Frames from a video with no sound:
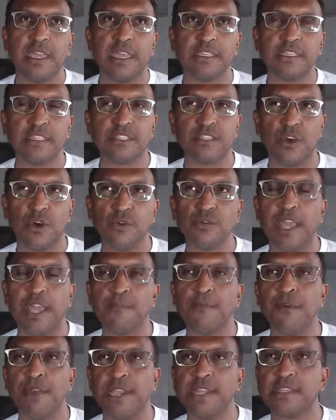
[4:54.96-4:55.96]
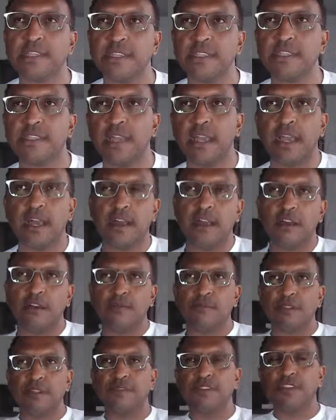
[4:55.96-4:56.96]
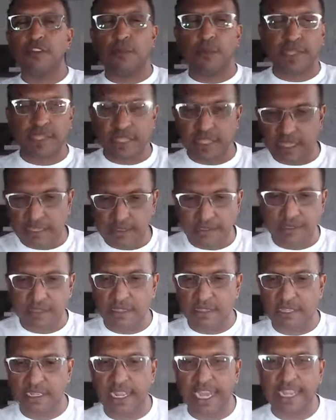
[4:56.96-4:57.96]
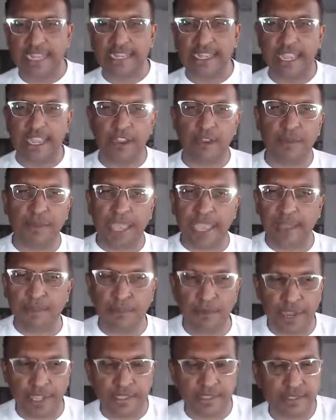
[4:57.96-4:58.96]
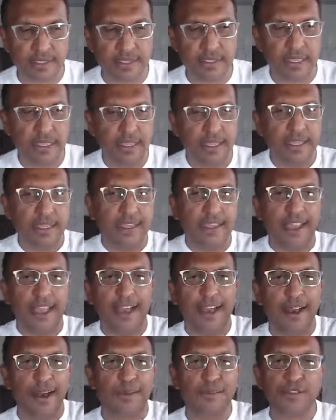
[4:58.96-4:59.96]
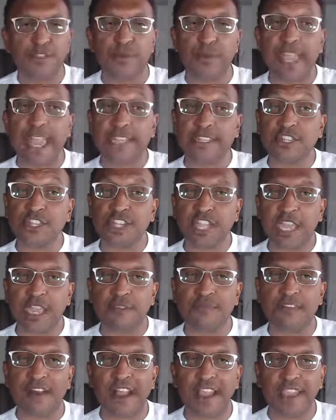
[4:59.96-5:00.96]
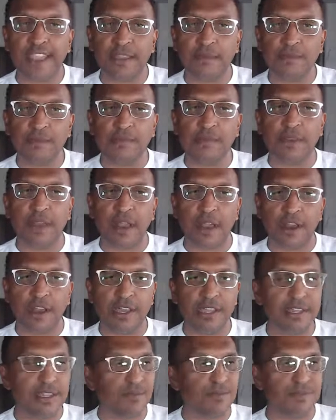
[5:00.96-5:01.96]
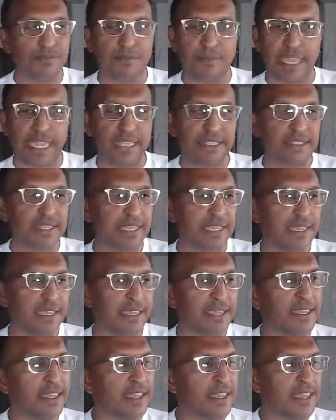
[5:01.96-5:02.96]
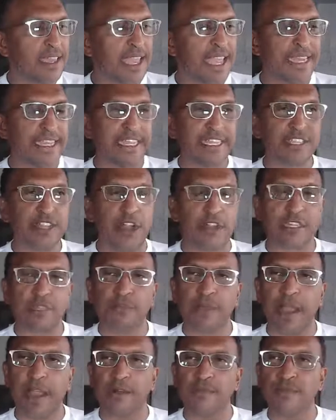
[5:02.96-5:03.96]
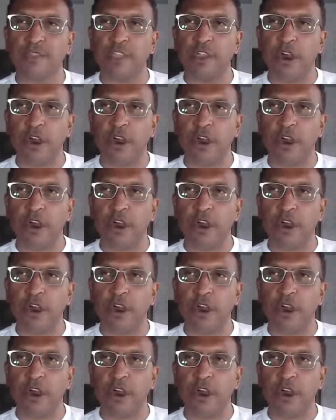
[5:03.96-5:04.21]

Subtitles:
its own emirate. And if you know about the United Arab Emirates, so we had Sheikh Fahim on. It was amazing, and he talked about the